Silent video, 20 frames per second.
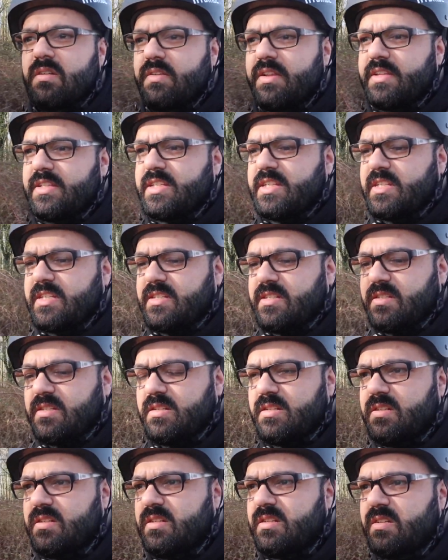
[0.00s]
This
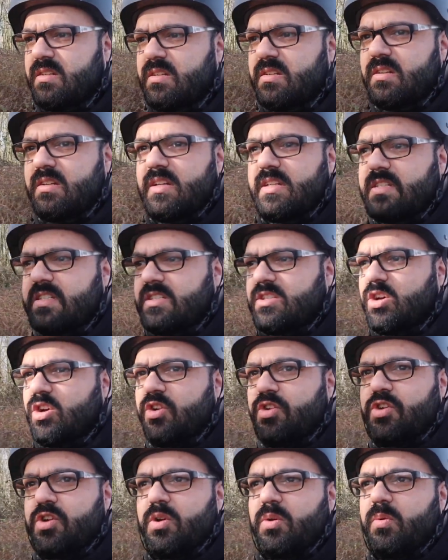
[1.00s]
is
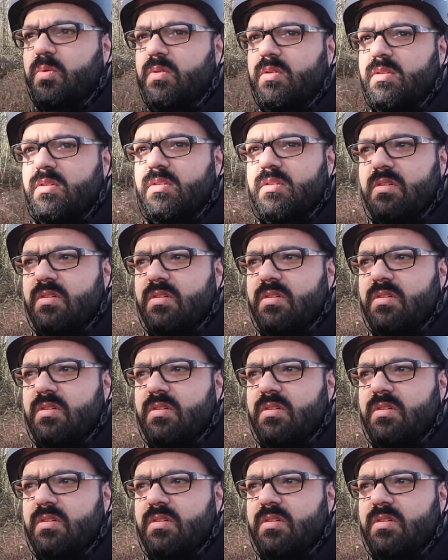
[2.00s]
all new.